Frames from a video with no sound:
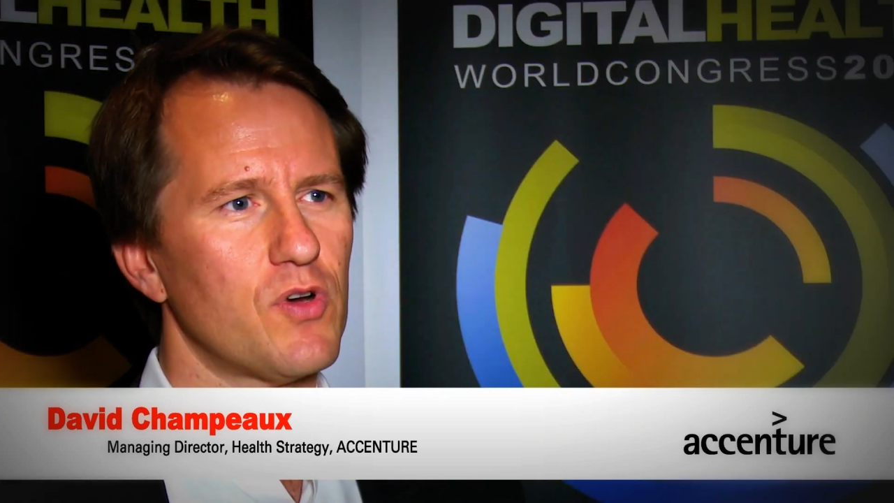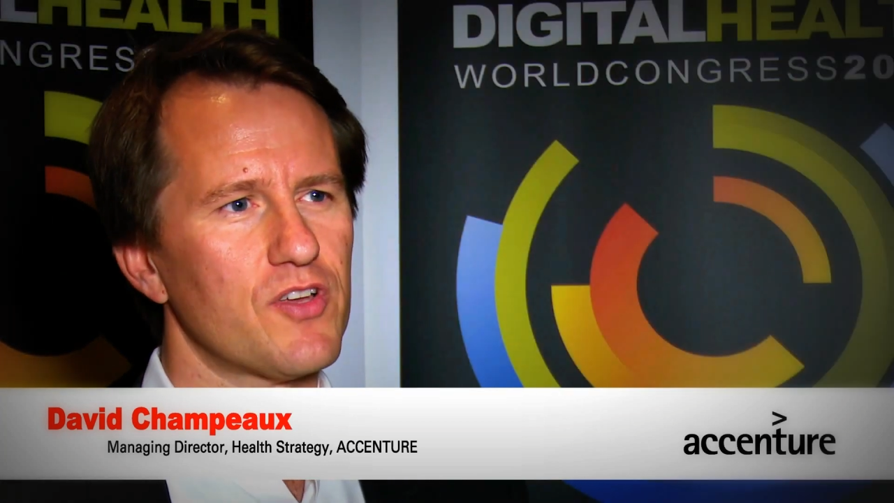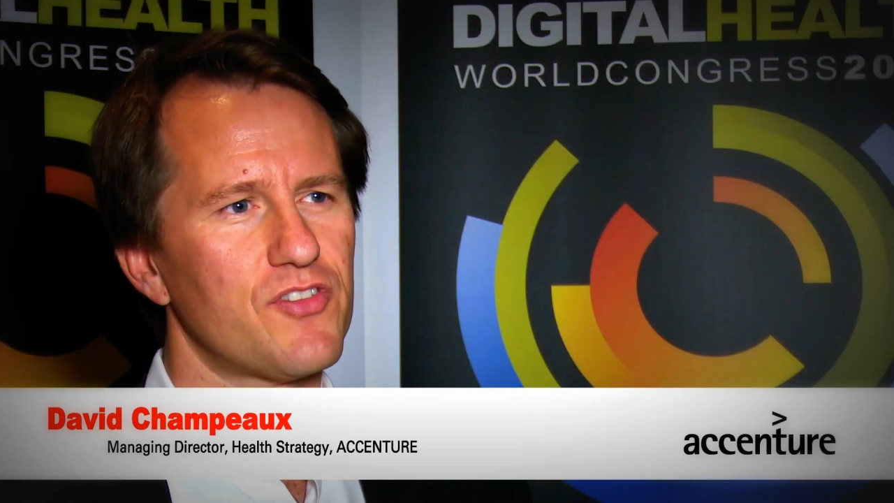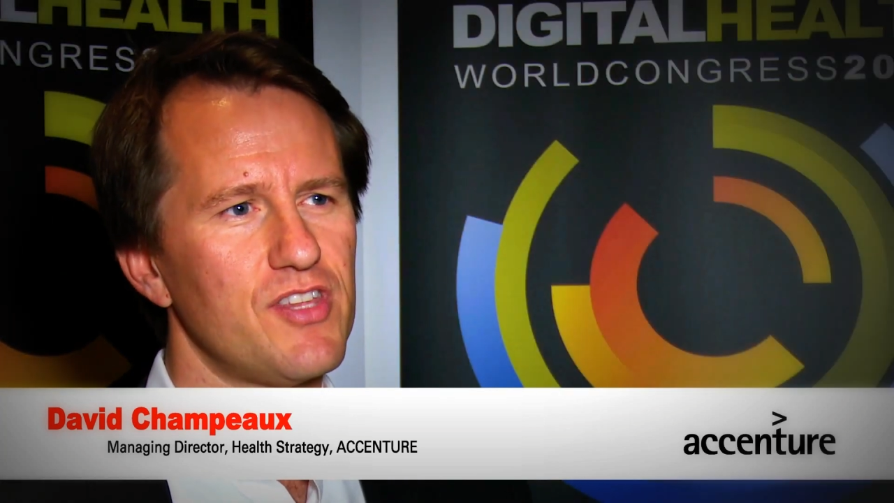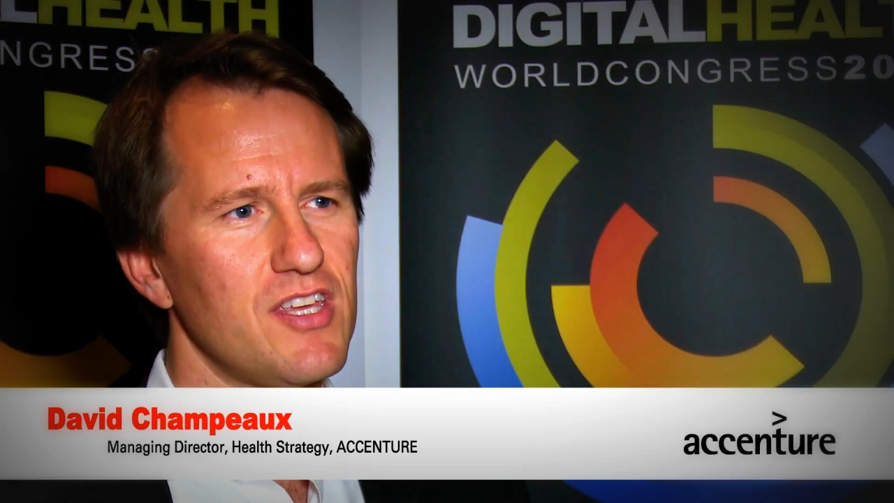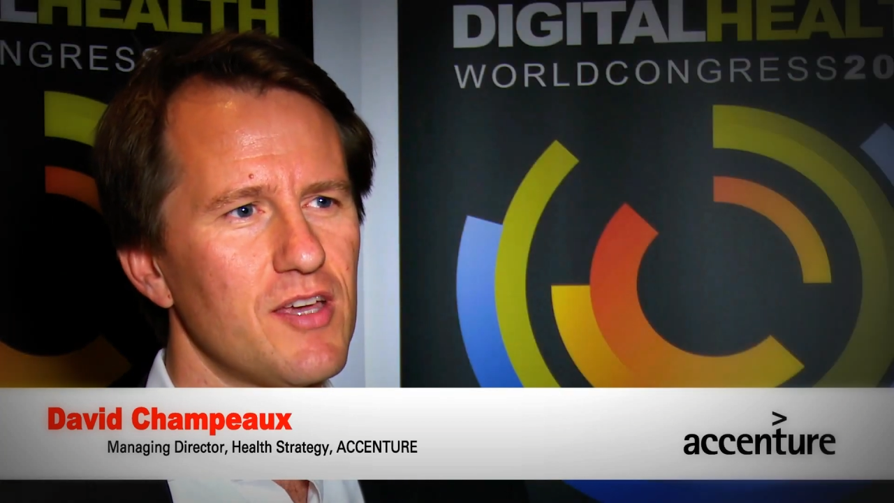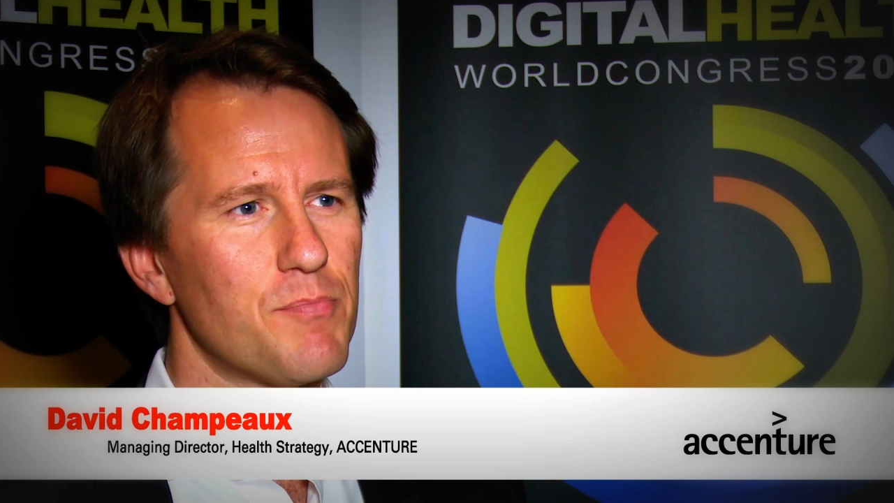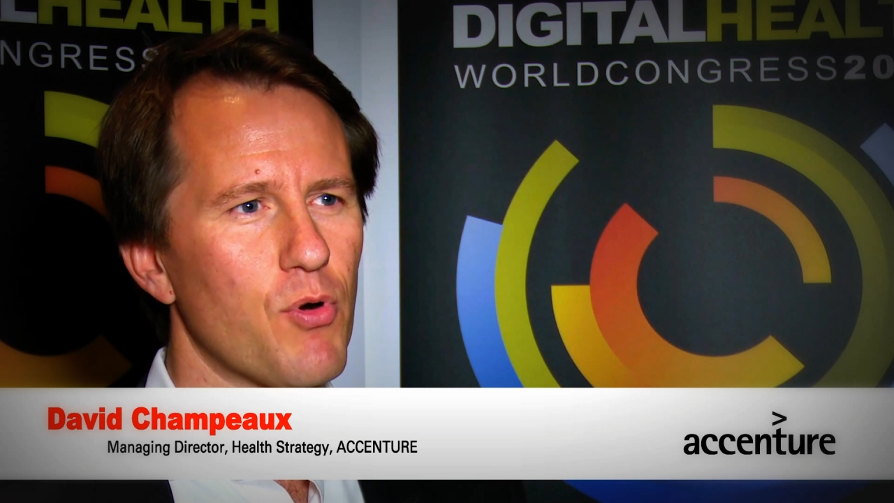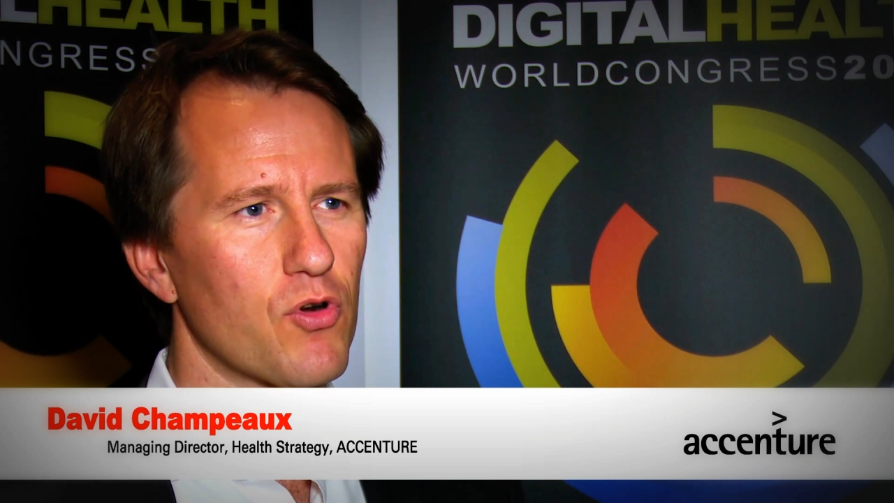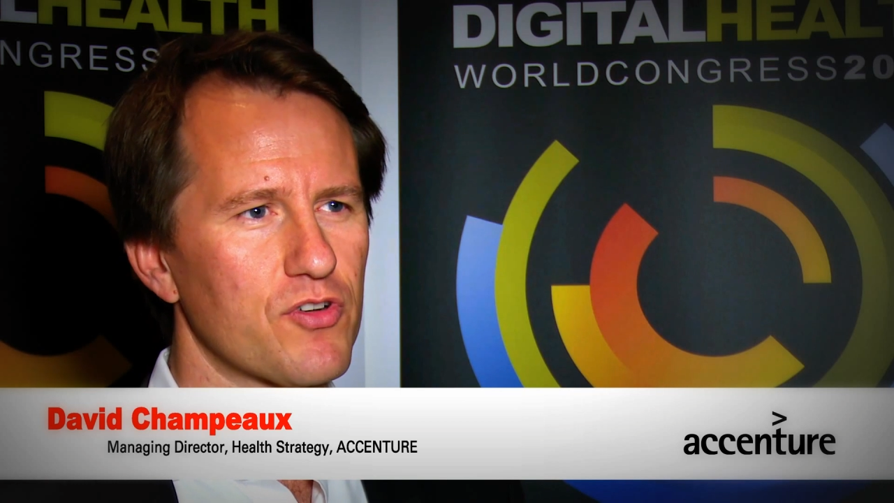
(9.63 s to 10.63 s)
was the
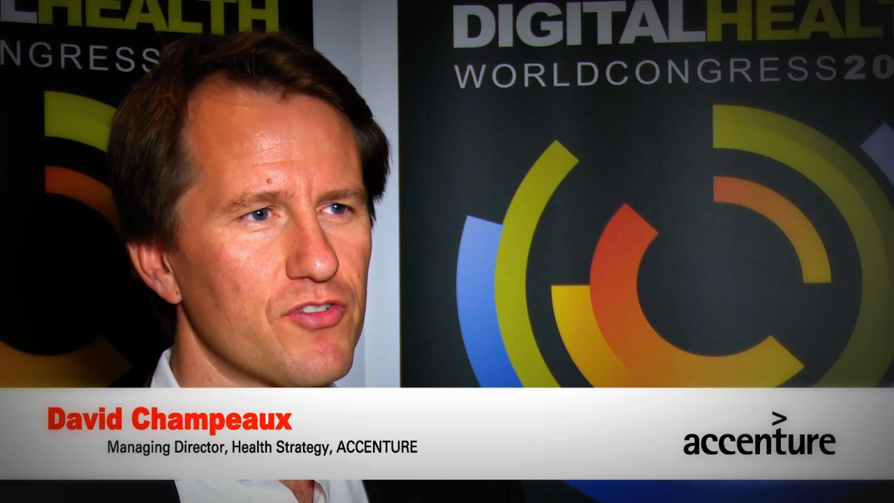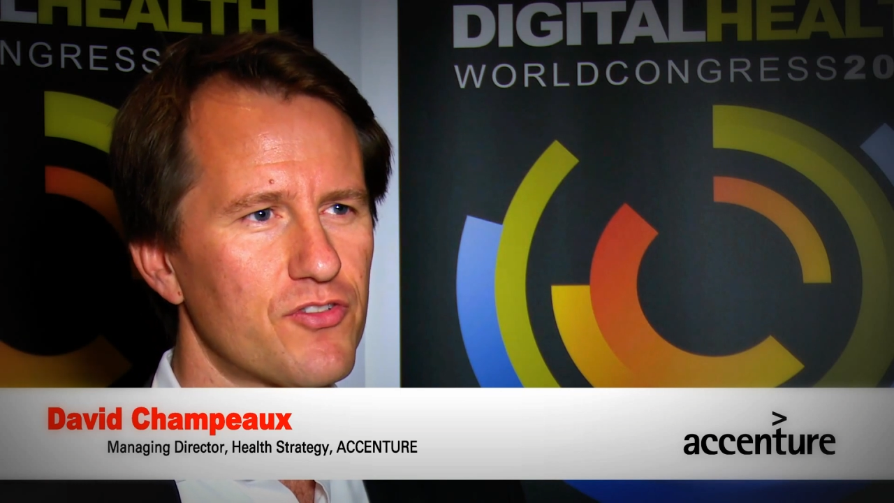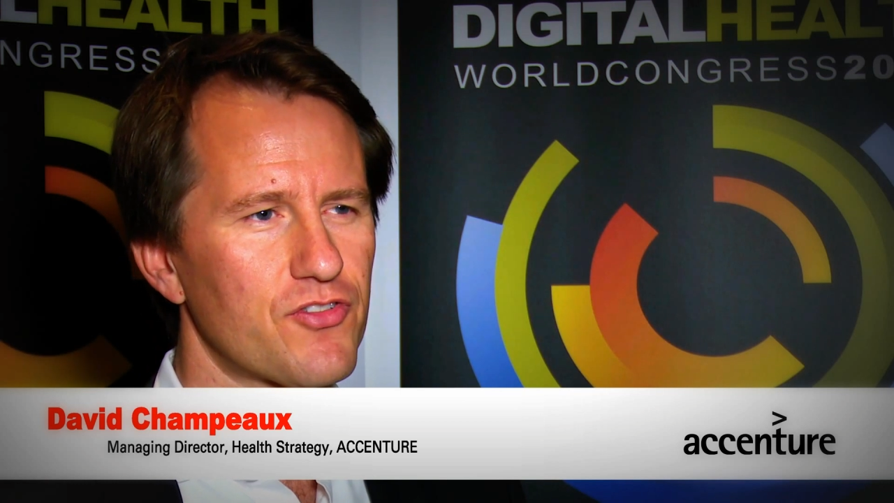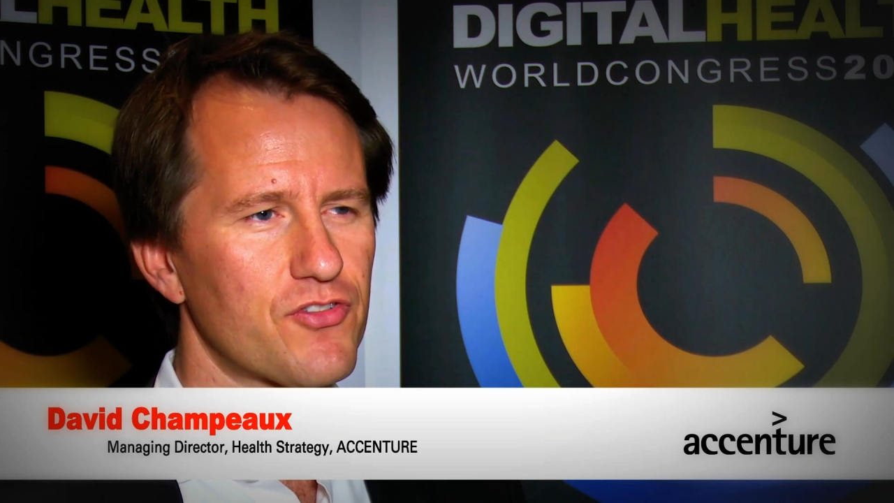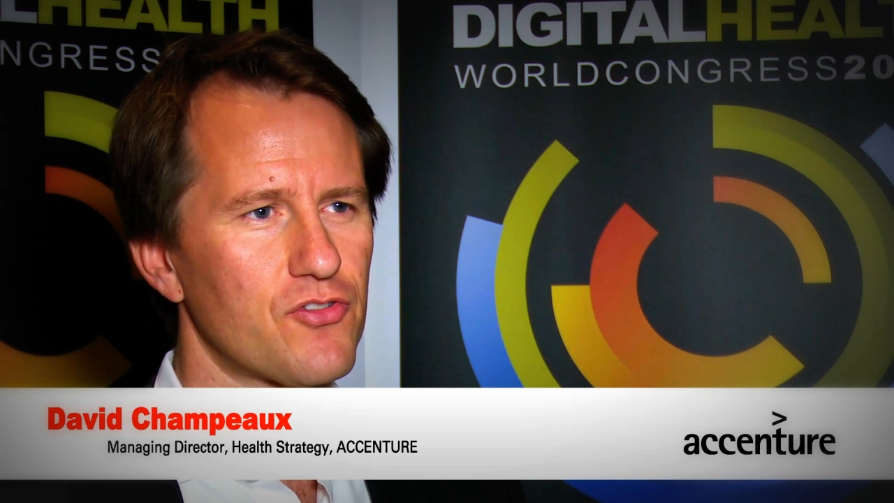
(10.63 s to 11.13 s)
importance